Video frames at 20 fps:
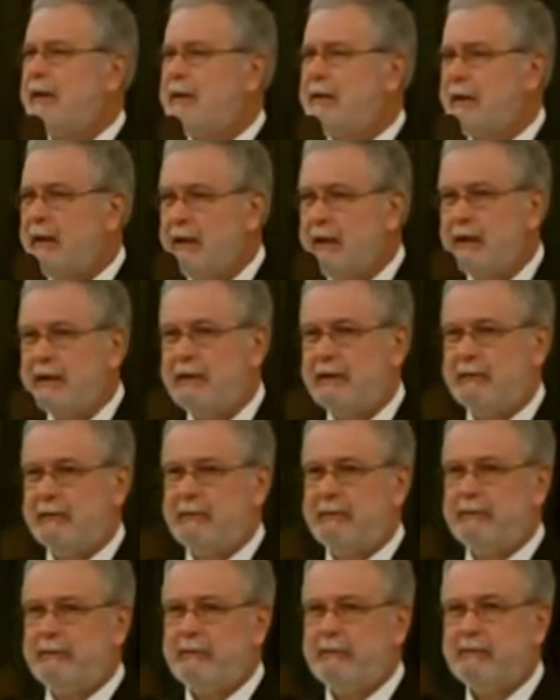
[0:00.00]
The
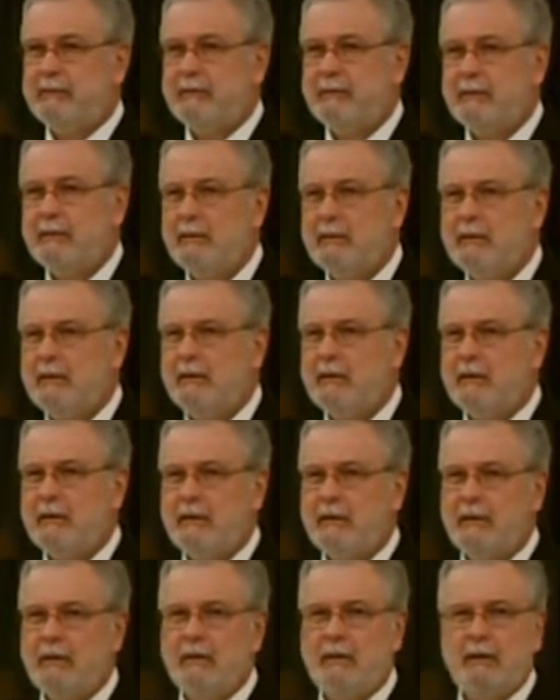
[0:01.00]
nuns
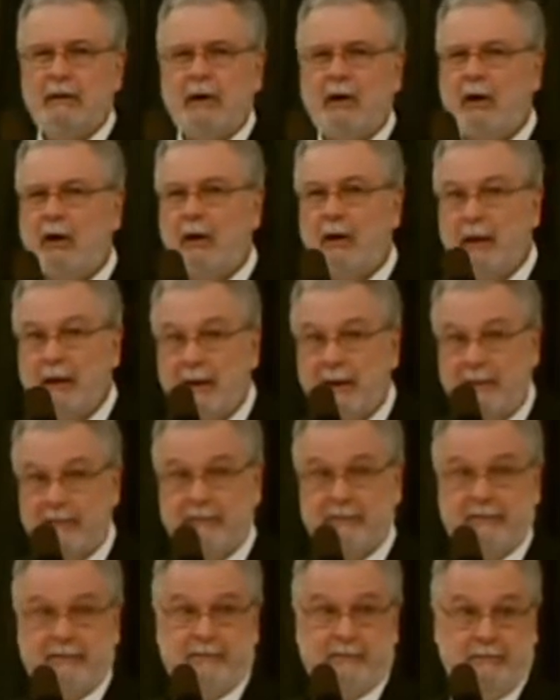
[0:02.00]
are
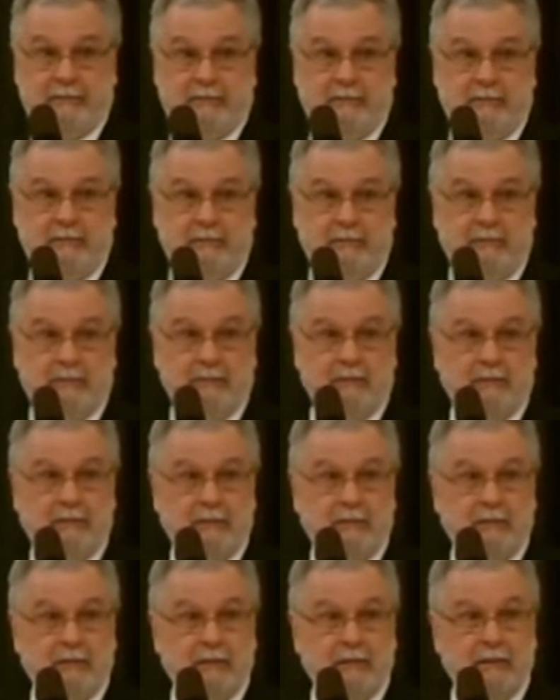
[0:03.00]
us.
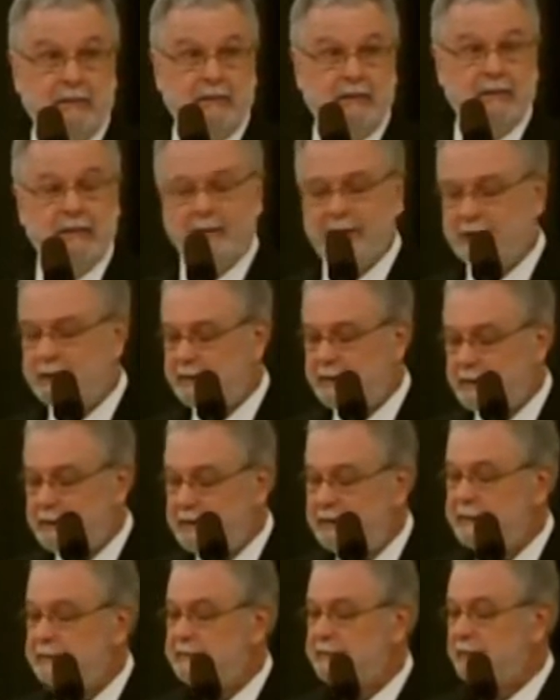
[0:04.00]
The
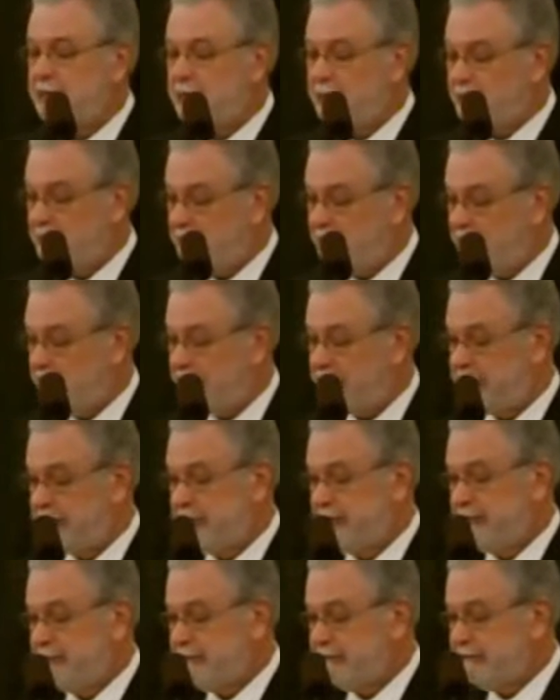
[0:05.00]
nuns are
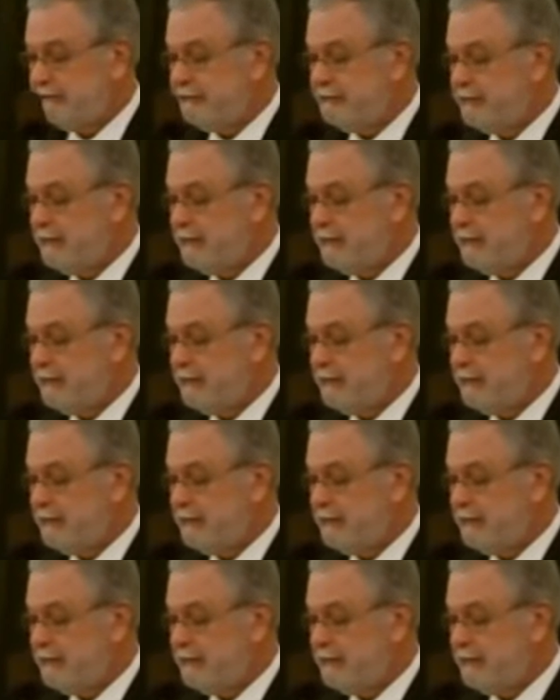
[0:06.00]
us.